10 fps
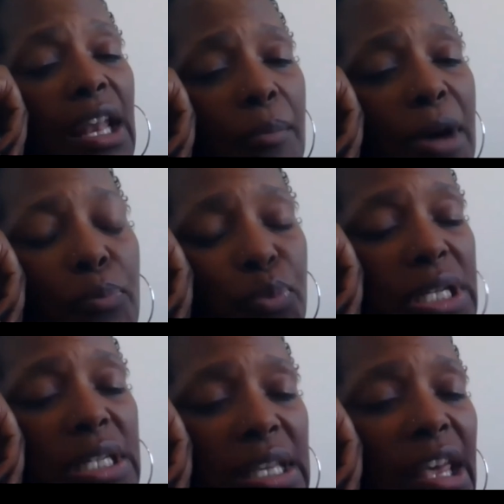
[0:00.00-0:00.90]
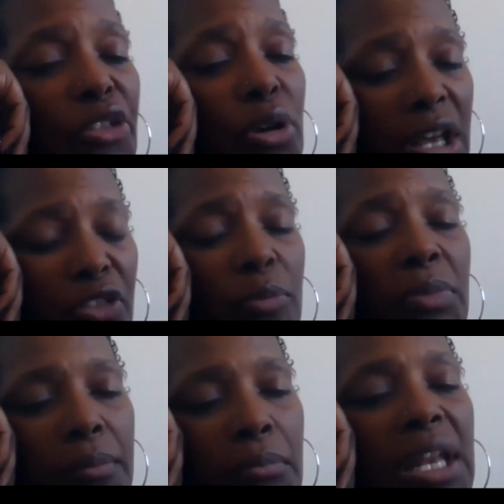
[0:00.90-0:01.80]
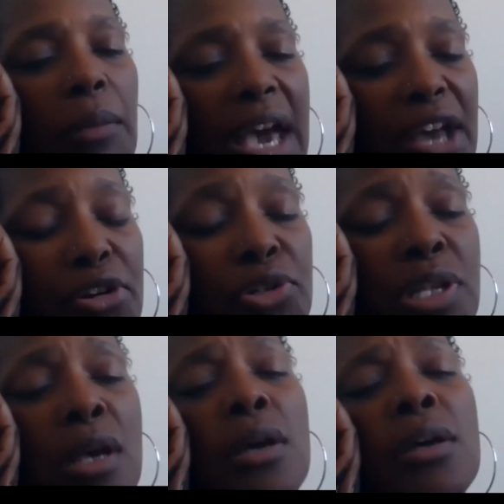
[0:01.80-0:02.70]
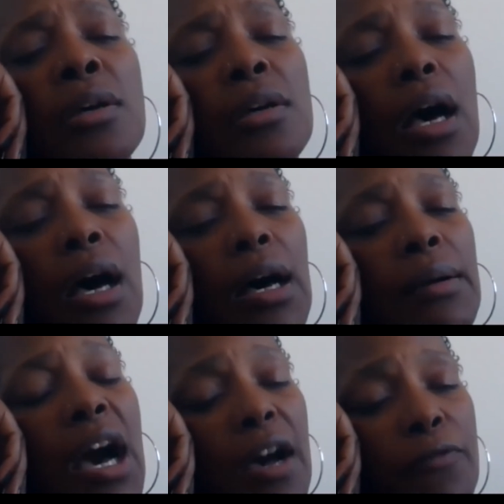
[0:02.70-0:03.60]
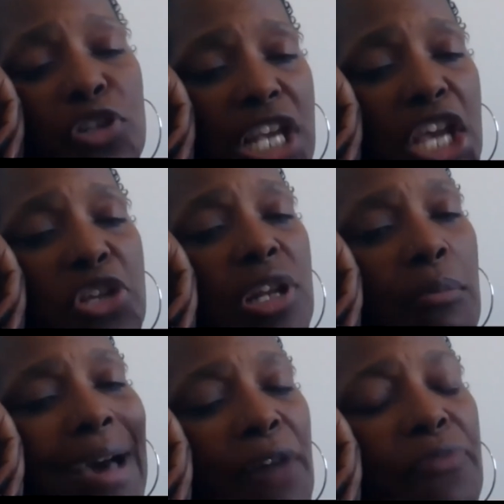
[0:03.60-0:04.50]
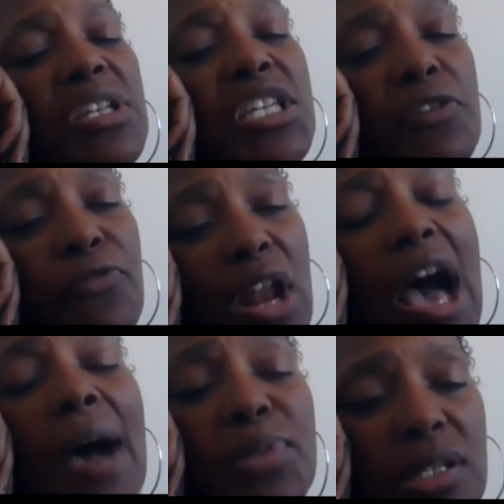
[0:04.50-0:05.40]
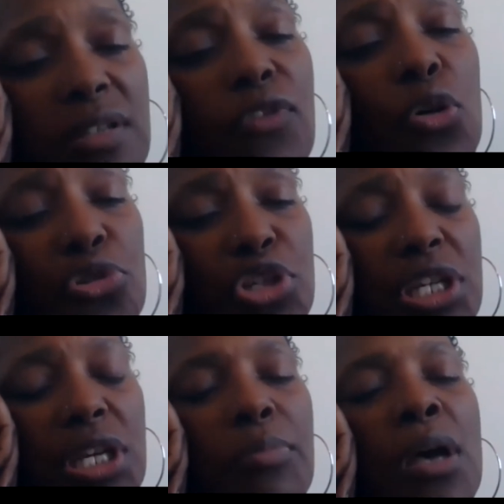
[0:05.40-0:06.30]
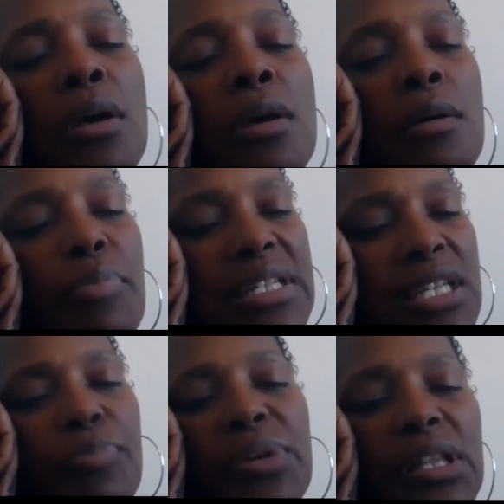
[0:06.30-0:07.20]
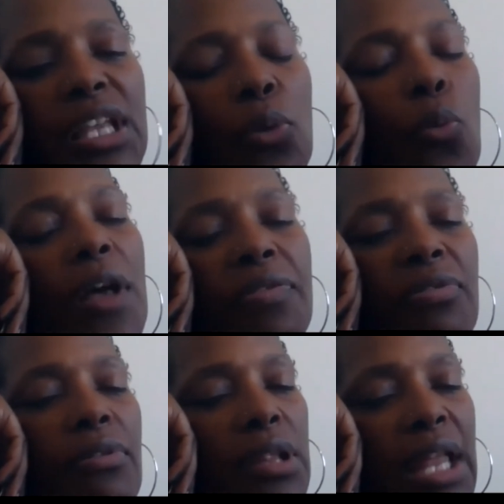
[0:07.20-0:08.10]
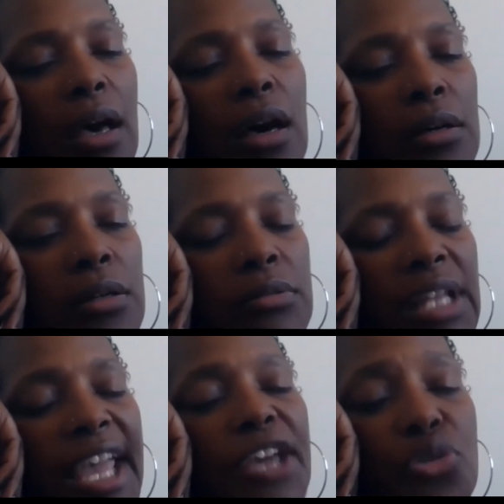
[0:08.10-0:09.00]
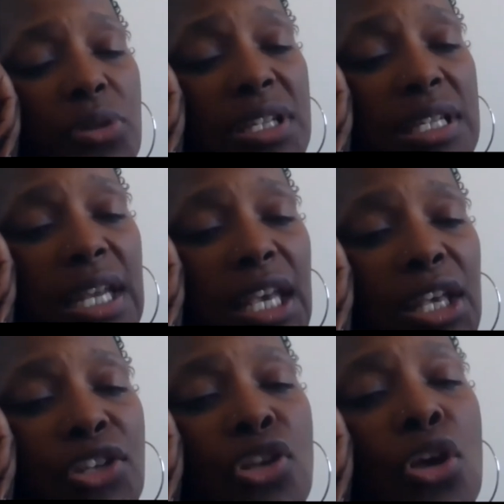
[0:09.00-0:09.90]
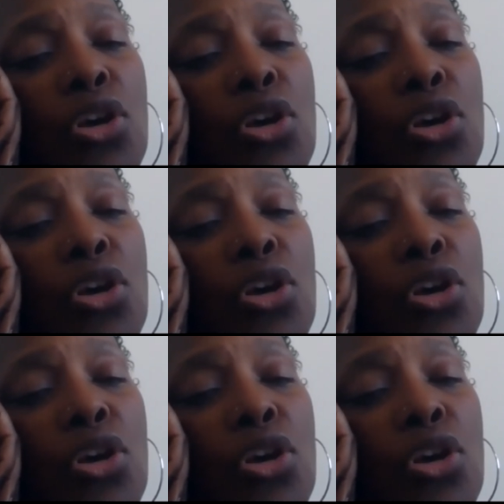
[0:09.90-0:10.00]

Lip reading: about putting together another Money Matters conversation about the different options of ownership. But typically what land trust is,